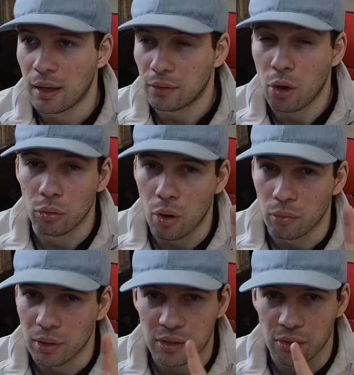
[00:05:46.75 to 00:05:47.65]
No,
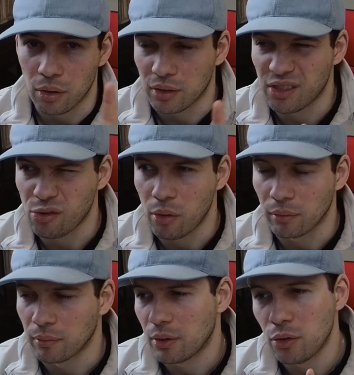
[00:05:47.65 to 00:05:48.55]
it's not. It's wrong.
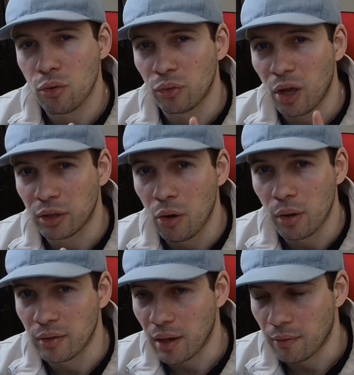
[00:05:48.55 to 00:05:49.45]
You're not
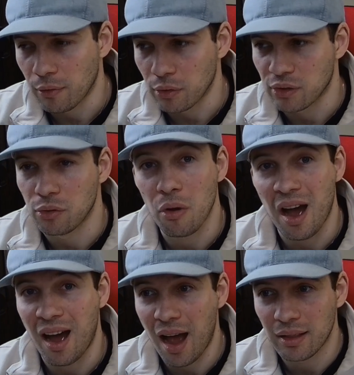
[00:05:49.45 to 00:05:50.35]
going there first. You
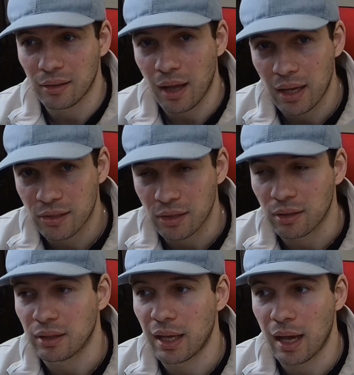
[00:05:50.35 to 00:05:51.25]
are
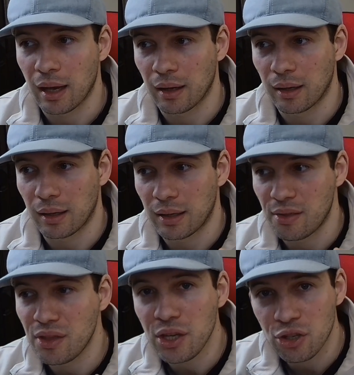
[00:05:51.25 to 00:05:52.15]
analyzing the
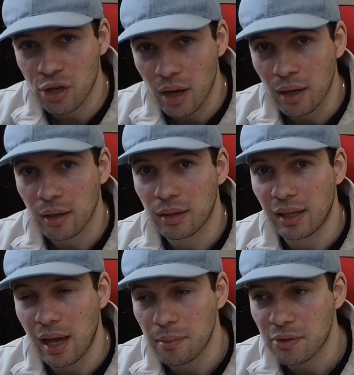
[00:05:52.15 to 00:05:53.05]
niche
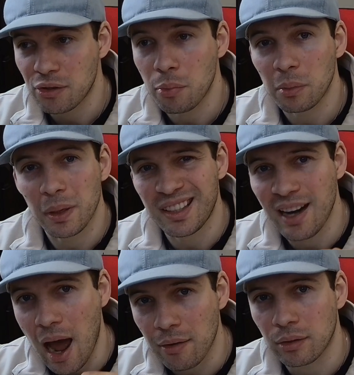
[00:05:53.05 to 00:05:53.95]
games you will be
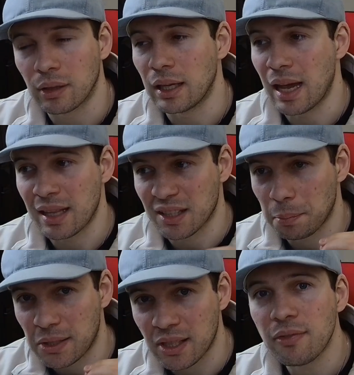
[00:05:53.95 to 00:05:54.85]
directly and
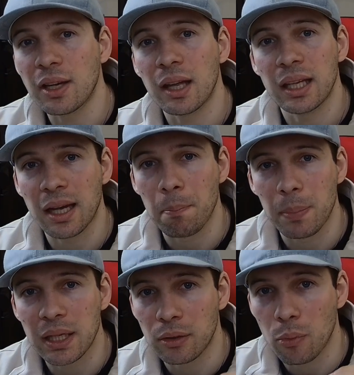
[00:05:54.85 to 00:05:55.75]
specifically
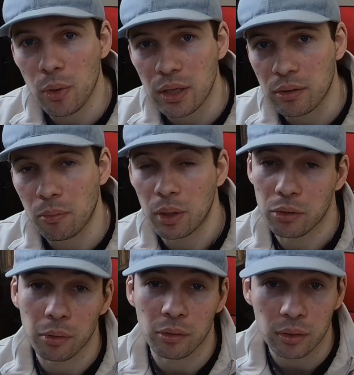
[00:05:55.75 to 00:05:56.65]
competing with when
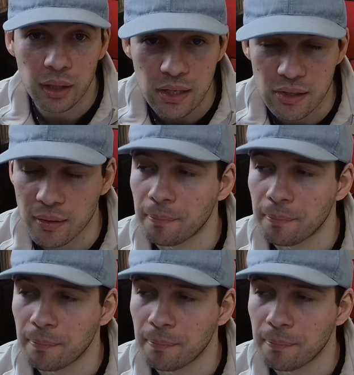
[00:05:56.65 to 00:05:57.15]
you will release.